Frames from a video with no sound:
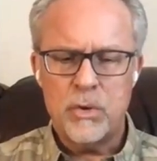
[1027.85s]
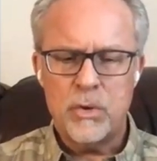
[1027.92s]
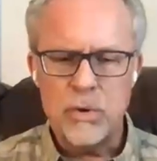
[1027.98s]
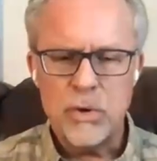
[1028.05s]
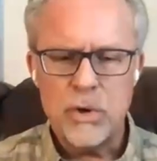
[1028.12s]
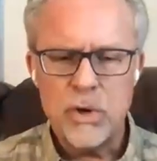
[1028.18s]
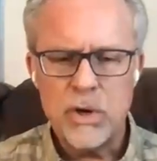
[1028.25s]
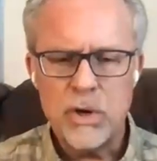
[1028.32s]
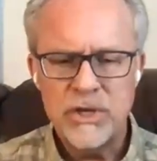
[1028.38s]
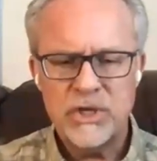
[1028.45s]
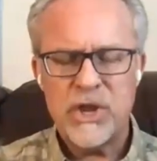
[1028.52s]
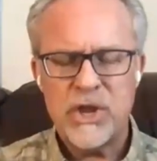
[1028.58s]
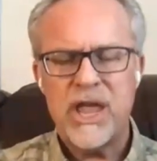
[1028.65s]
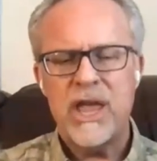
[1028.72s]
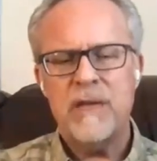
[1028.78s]
So
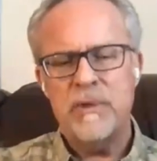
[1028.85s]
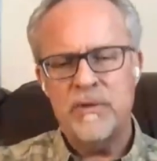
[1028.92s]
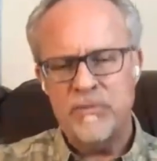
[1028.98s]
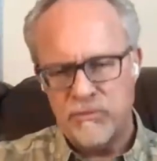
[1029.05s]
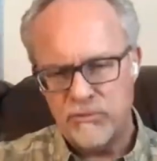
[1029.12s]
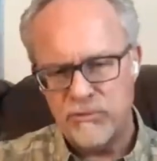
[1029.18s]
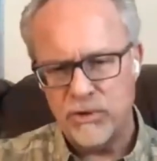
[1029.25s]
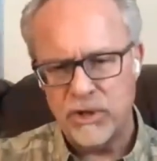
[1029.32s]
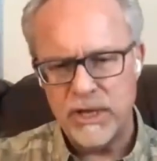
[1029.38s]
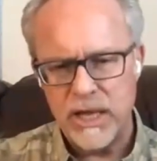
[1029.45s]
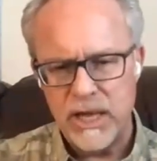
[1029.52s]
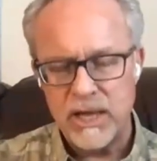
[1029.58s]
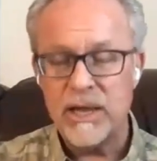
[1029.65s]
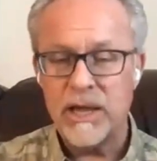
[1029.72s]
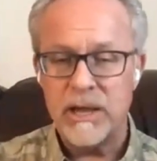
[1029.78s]
this can't be
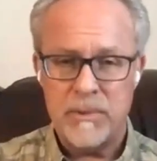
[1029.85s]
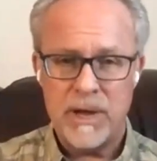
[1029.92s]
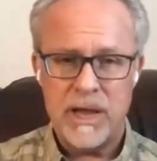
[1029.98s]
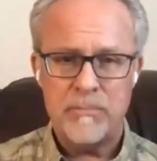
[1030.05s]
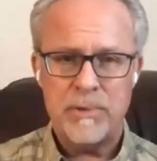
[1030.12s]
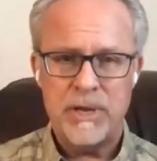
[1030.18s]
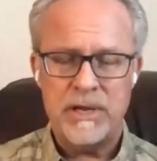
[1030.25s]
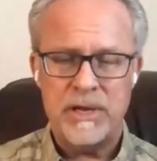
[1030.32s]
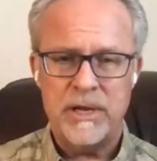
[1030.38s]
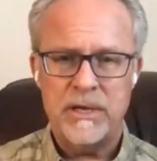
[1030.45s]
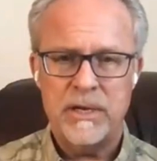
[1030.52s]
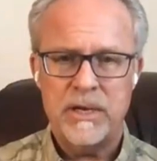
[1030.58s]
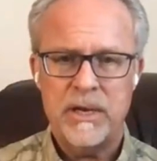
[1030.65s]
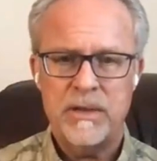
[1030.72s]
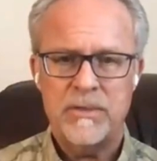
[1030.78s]
fully, in my
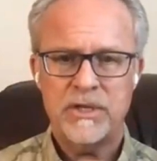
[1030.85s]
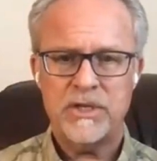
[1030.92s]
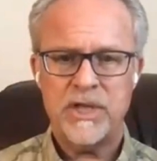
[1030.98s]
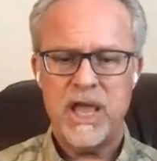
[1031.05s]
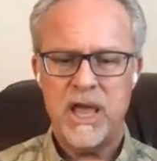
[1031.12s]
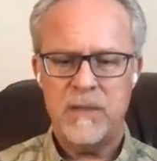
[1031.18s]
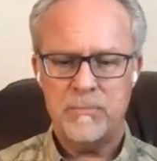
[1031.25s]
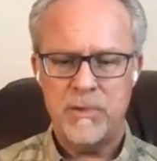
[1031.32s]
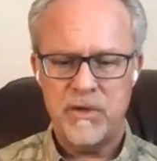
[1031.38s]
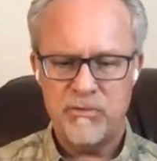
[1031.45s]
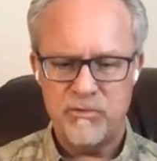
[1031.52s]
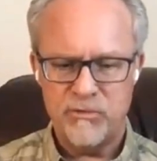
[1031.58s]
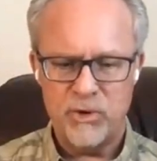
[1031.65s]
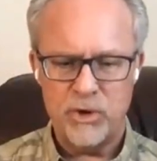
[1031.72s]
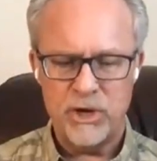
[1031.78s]
opinion, this can't
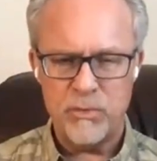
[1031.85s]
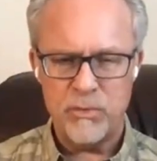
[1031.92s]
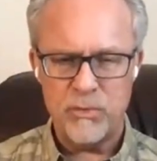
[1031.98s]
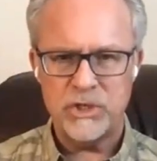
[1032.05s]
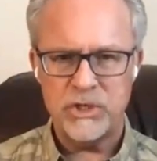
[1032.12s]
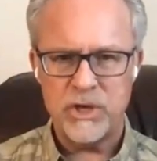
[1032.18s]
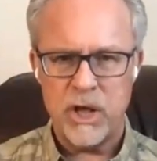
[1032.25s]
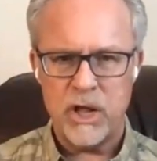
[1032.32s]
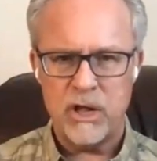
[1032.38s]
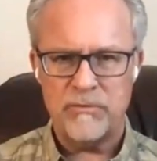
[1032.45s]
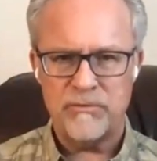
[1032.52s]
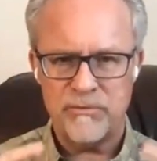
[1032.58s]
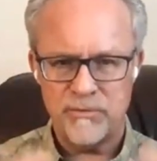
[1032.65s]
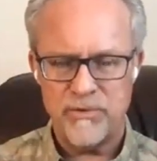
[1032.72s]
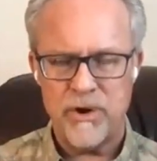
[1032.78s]
be fully
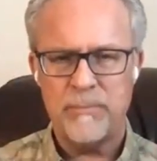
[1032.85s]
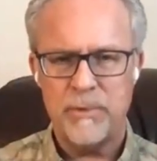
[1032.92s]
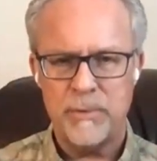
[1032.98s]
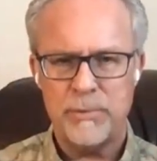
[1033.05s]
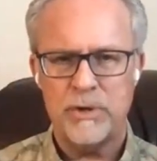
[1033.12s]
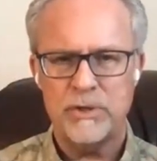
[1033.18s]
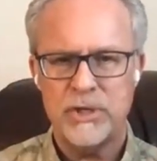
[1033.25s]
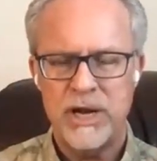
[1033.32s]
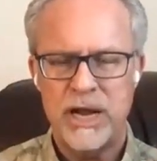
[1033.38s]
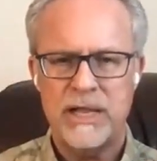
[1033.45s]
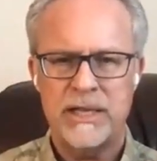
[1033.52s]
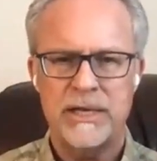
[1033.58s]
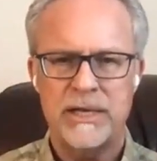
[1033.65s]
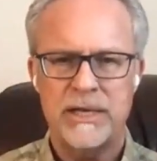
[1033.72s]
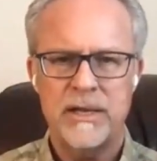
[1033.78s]
resolved from the
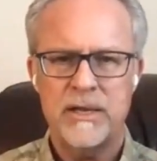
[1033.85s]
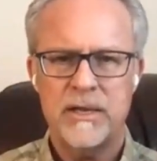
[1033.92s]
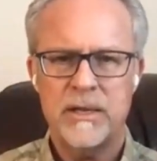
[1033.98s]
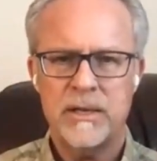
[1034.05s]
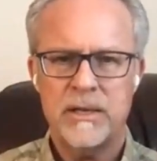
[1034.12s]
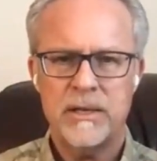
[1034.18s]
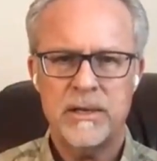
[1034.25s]
personality.